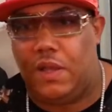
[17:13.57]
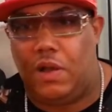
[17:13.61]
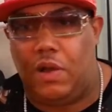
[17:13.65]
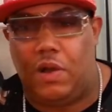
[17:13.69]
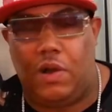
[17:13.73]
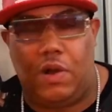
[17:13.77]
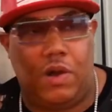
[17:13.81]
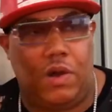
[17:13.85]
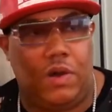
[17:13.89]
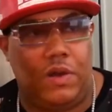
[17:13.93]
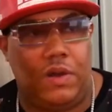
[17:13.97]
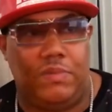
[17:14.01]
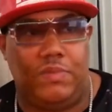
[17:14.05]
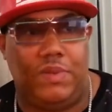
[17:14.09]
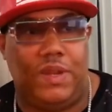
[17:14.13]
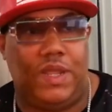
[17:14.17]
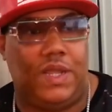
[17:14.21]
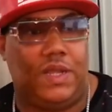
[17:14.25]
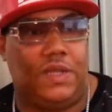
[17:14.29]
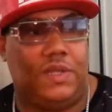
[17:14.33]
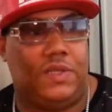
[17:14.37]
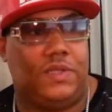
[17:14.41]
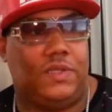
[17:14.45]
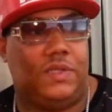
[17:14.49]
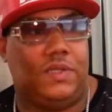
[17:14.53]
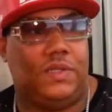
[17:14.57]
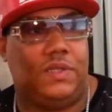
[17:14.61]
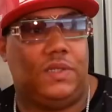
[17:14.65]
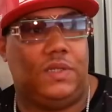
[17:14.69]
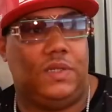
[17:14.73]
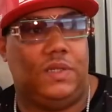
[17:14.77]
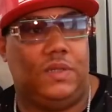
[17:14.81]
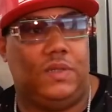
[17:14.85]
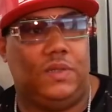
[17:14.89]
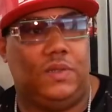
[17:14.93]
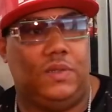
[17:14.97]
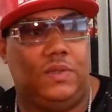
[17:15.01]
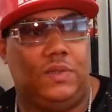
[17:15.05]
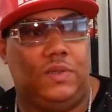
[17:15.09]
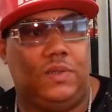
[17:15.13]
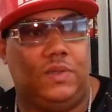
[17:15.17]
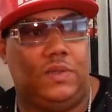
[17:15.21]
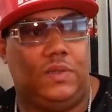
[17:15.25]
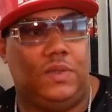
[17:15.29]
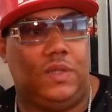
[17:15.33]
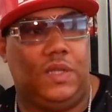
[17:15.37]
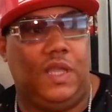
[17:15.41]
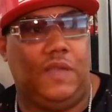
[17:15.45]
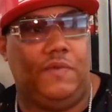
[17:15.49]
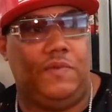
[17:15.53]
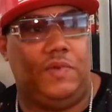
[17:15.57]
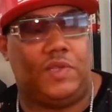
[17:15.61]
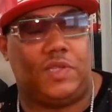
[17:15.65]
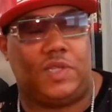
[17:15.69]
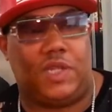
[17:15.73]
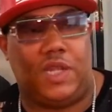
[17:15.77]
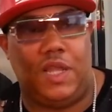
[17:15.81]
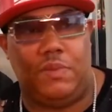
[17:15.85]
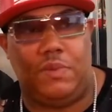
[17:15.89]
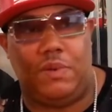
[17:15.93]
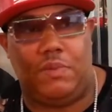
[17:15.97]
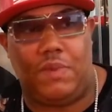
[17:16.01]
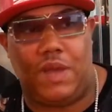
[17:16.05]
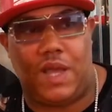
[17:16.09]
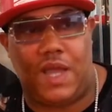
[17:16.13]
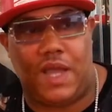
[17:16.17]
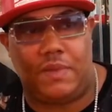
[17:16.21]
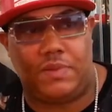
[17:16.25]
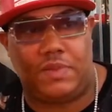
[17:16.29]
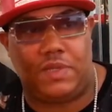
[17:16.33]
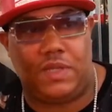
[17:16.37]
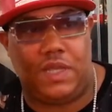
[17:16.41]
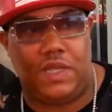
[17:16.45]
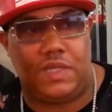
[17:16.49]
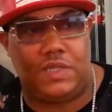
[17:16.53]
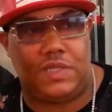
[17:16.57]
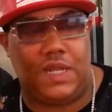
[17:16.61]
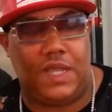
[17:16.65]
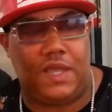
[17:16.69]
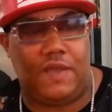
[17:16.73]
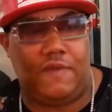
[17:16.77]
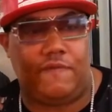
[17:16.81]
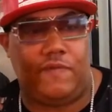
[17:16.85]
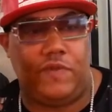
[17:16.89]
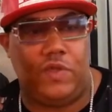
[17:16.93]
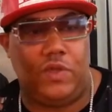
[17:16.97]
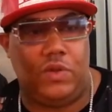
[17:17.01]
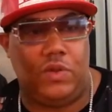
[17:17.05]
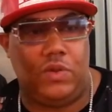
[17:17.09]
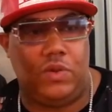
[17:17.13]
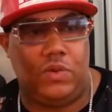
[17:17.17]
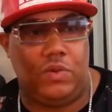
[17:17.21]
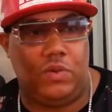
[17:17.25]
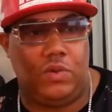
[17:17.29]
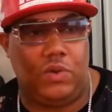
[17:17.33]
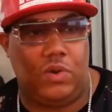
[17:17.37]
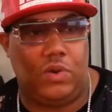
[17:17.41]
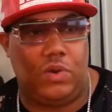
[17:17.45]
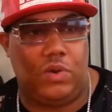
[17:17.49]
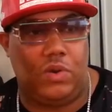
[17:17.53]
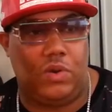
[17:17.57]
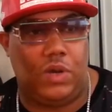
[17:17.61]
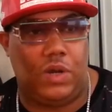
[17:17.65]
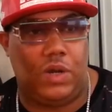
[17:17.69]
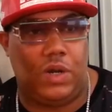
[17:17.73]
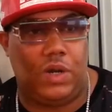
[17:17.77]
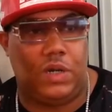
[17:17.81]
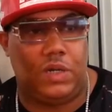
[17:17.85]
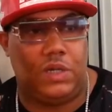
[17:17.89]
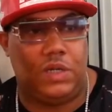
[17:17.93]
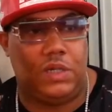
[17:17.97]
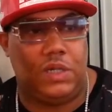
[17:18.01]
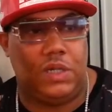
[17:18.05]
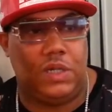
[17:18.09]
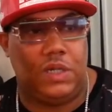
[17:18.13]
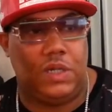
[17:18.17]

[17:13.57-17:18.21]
All them niggas, even Slim the Mobster, his nephew, or,